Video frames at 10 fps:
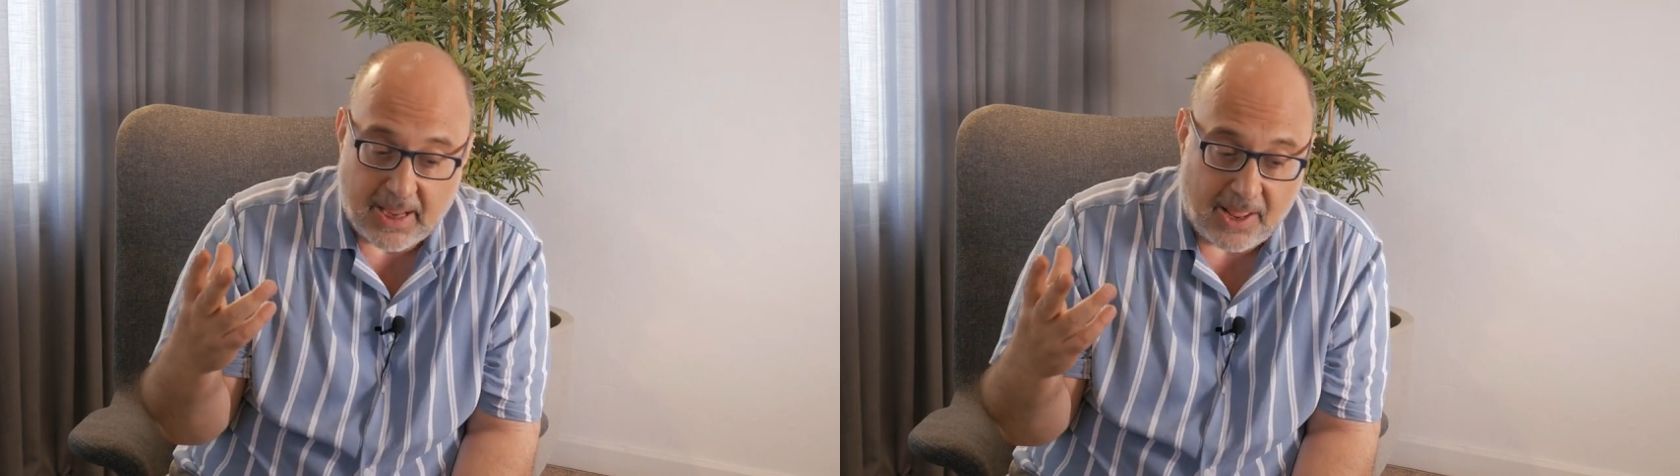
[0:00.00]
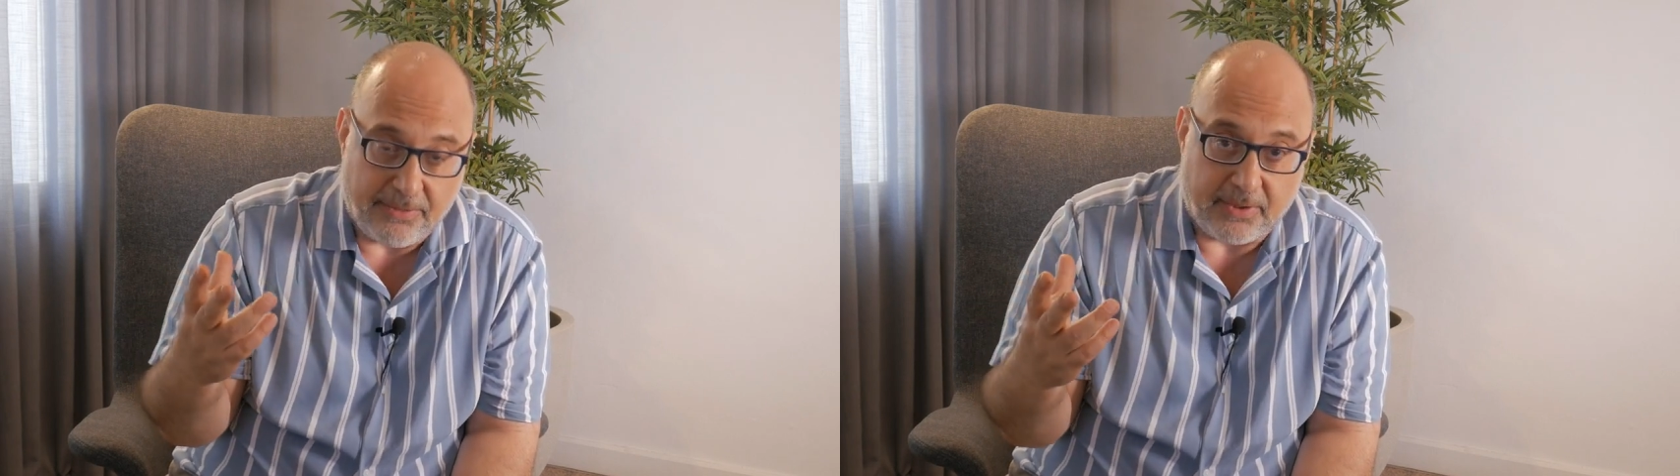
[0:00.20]

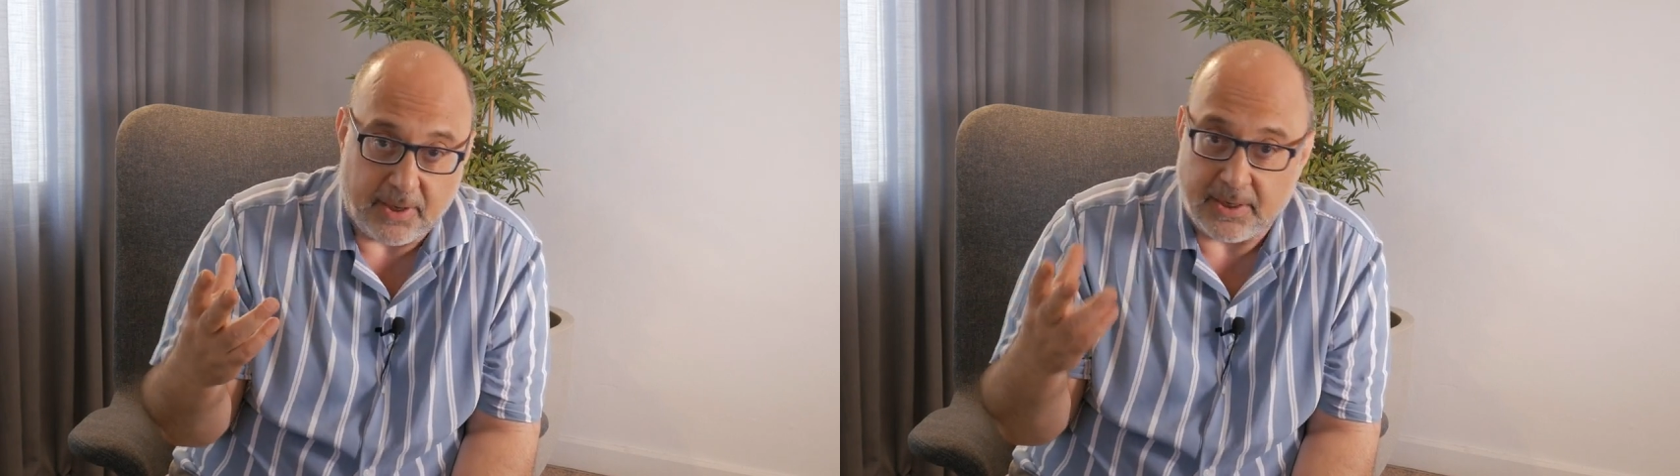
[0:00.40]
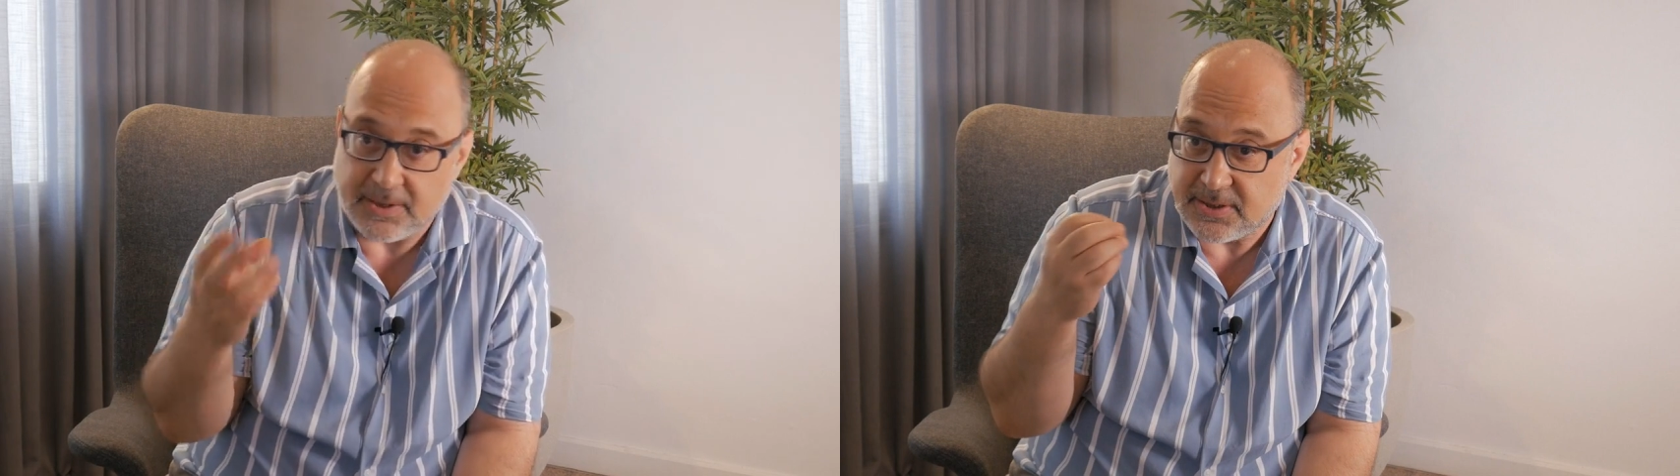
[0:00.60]
other
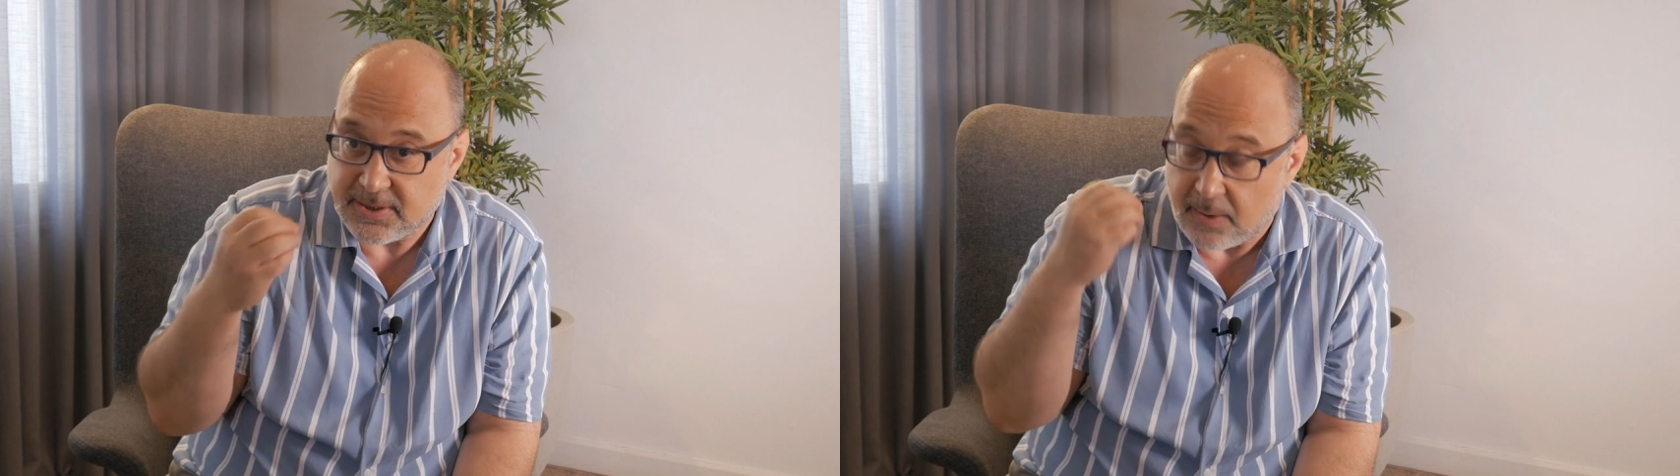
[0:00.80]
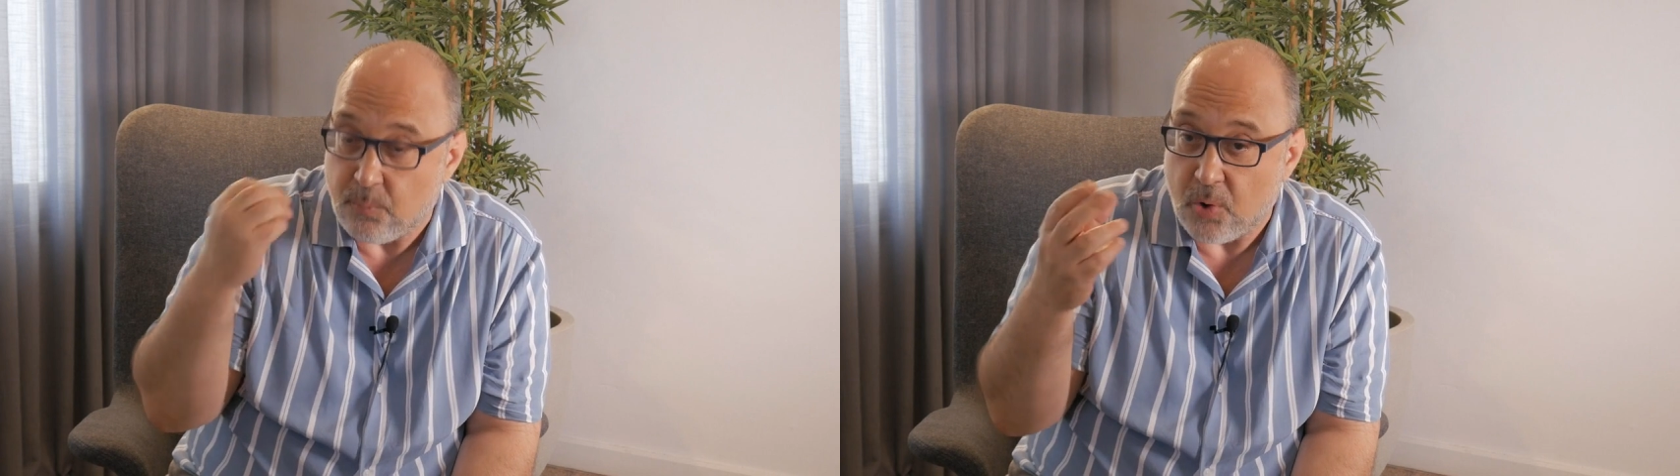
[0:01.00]
is
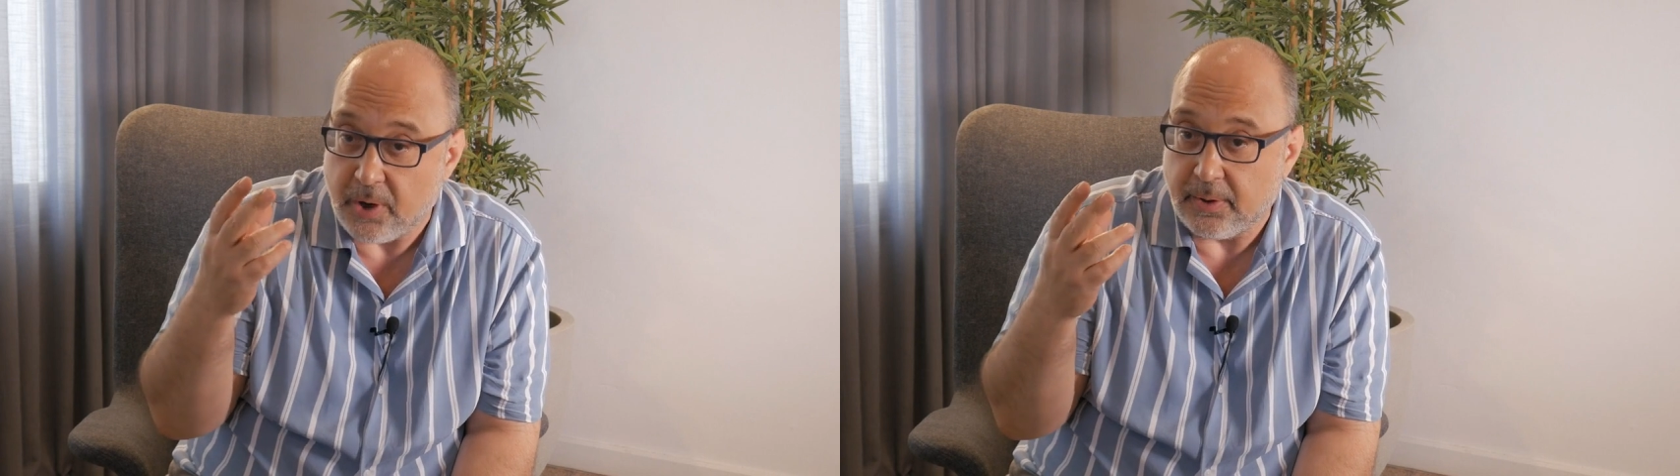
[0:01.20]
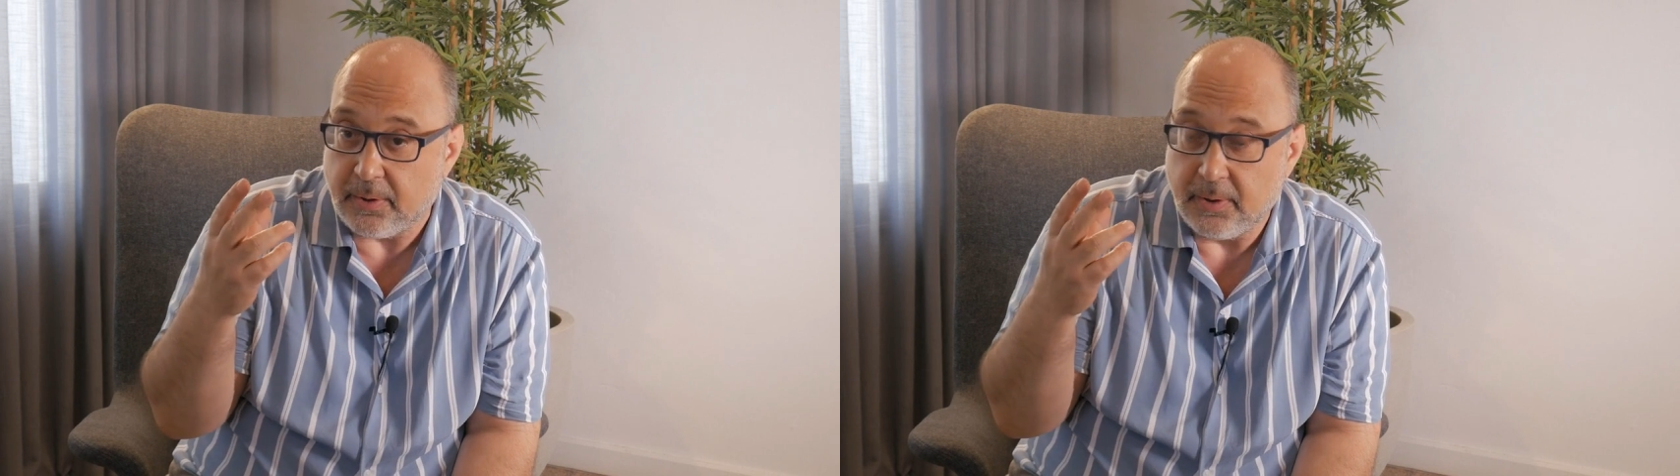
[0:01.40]

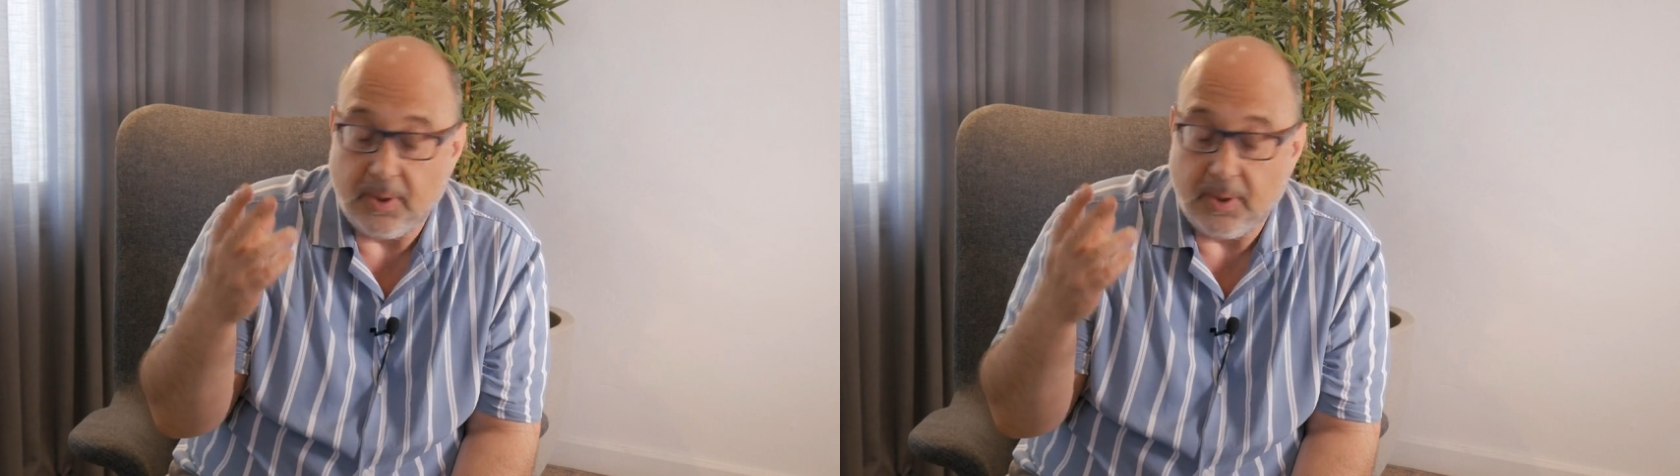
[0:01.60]
someone